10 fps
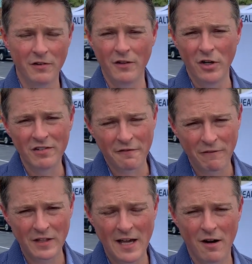There is a
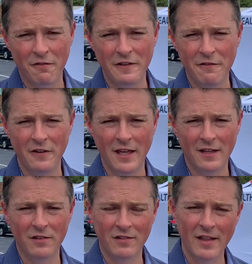$50 fee for that
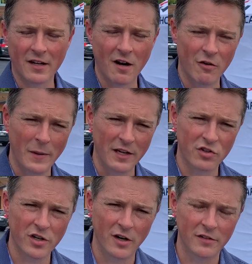because it's not covered by
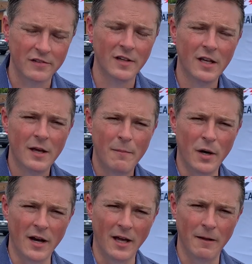insurance,
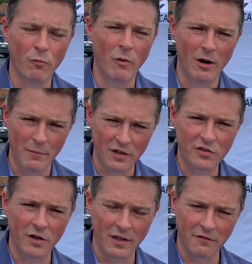but we want to make
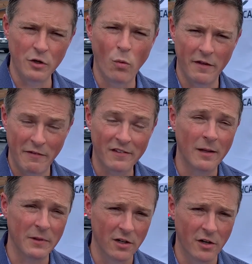sure that if that's
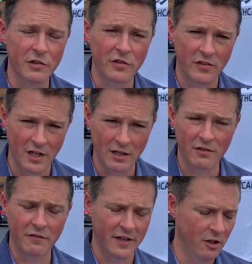something you're interested in,
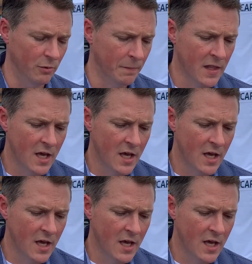it's available.